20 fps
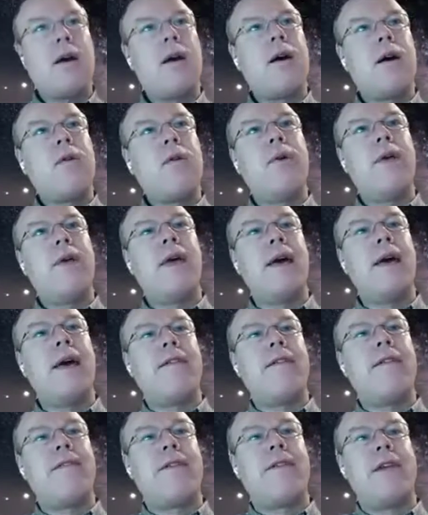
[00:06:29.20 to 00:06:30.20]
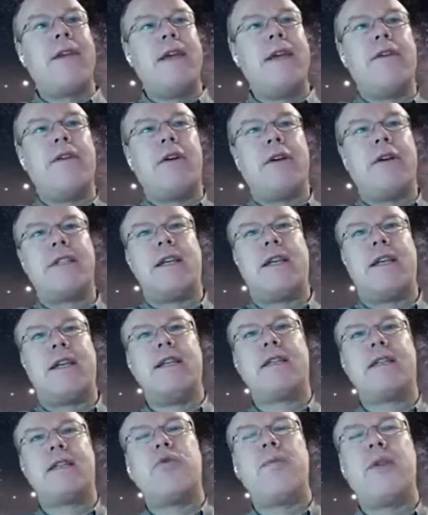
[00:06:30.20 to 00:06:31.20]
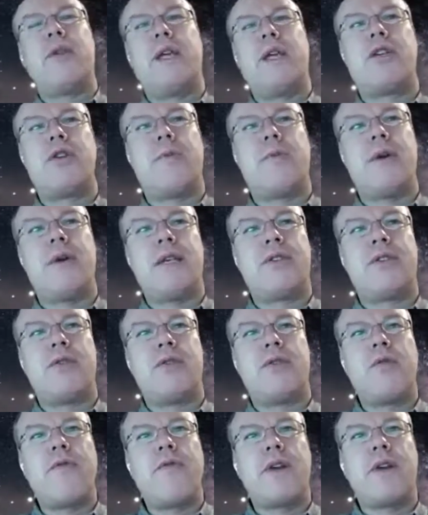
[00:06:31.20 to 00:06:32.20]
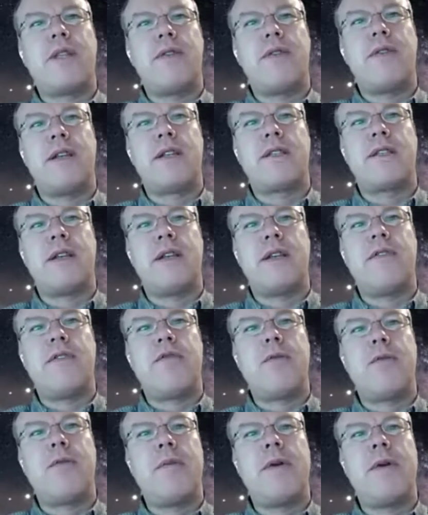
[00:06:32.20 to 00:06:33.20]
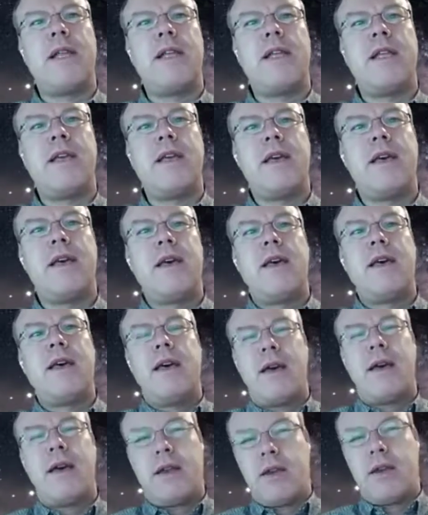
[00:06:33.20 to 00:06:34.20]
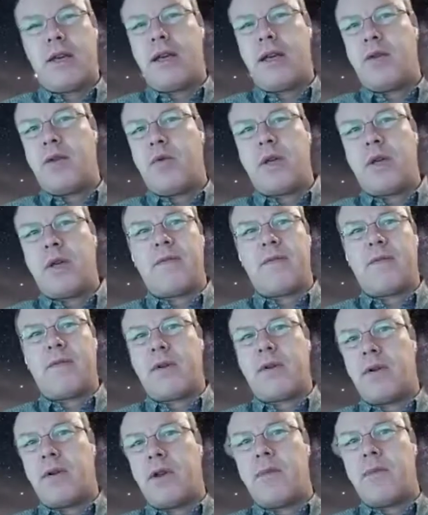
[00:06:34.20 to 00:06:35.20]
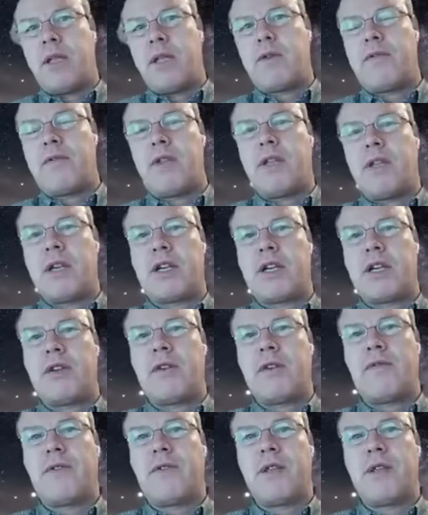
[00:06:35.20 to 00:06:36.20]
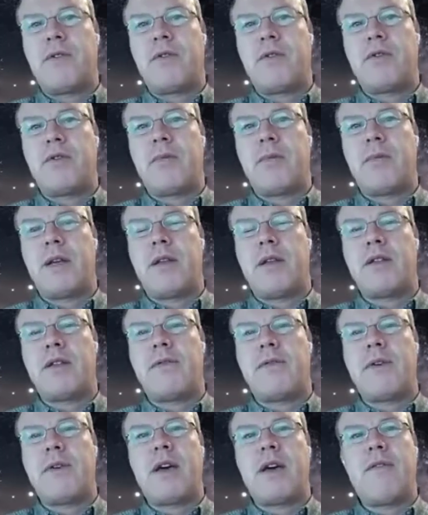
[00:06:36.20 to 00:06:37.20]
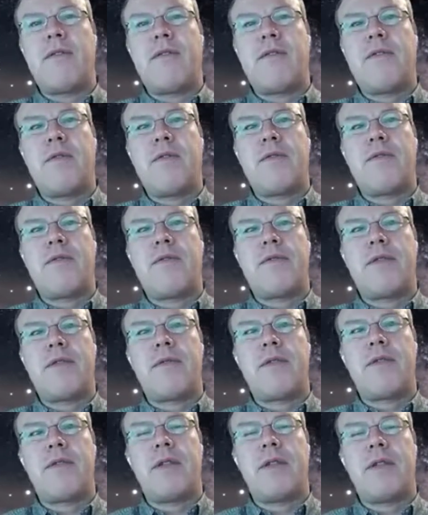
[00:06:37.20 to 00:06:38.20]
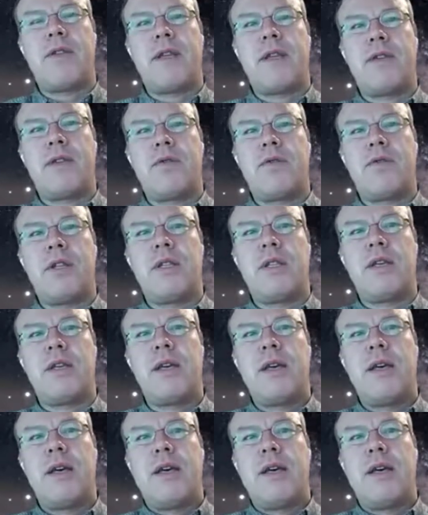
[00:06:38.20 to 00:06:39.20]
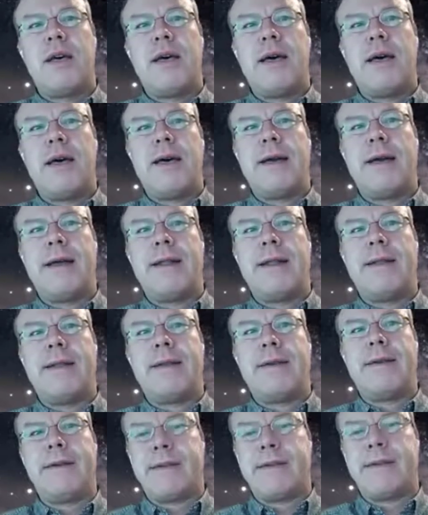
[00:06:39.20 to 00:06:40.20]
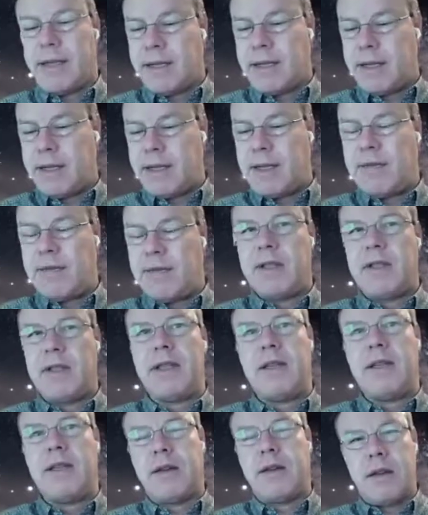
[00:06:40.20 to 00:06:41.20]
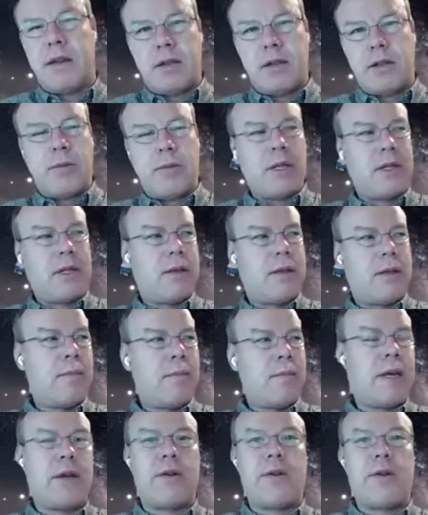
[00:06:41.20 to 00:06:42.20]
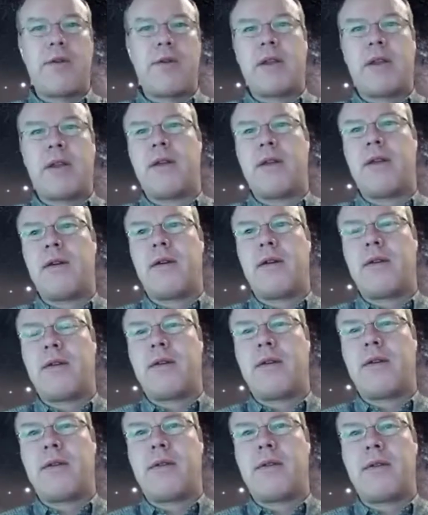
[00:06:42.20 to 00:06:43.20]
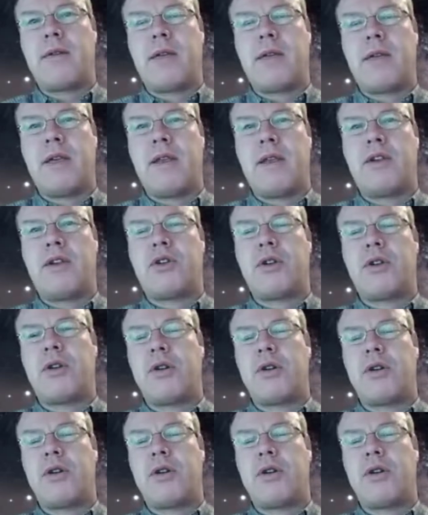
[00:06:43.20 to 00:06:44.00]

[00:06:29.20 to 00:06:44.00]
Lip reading: we have here a cell discrimination based on refractive index and deformability. And again, we have a limit of detection of 10 to the minus 5 refractive index unit, and a sensitivity a little bit better than the initial